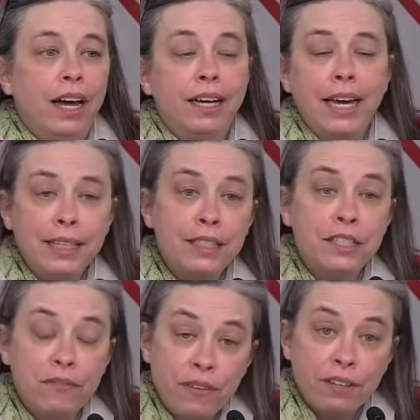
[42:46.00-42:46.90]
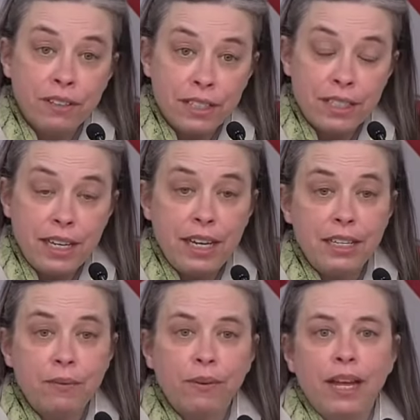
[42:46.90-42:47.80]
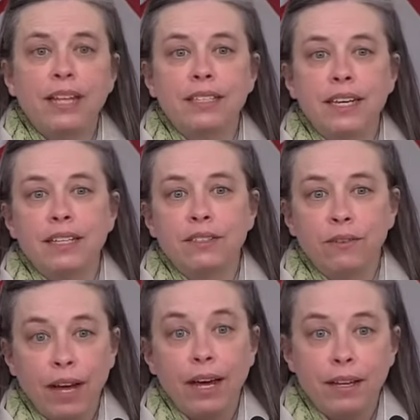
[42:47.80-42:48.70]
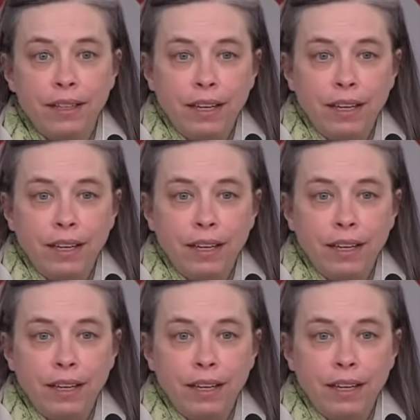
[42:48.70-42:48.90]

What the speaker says: against severe disease, well, that says, okay,